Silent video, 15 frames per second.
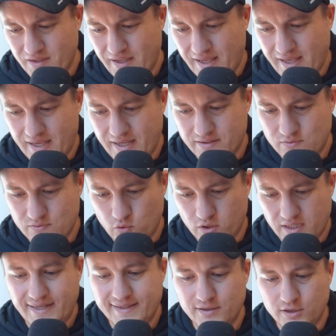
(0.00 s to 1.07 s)
And what
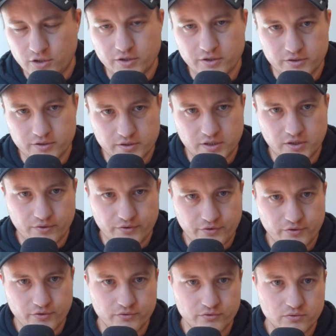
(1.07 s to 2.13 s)
I learned going
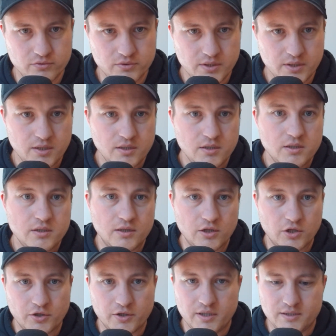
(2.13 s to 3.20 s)
through
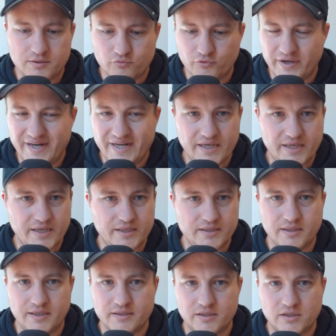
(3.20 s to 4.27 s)
reading
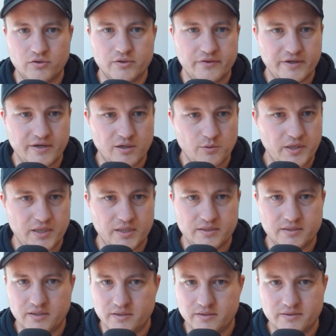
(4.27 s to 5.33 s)
and going to therapy
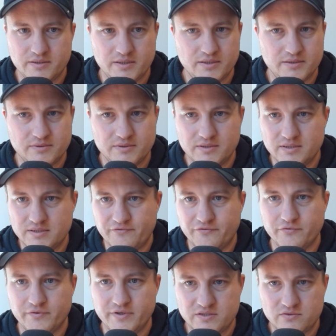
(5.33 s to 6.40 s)
and the
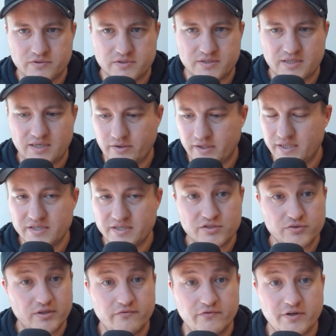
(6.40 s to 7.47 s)
different resources that I'll get
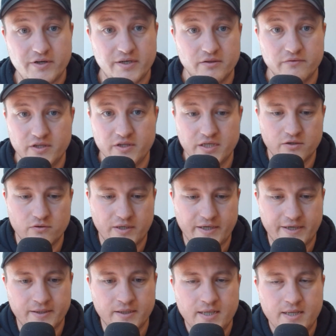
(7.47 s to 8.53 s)
into at the very end of the video,
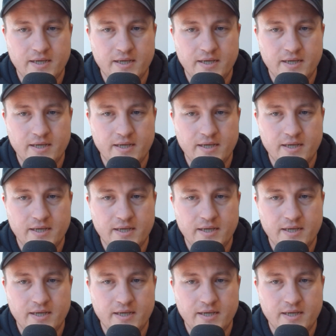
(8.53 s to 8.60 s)
right?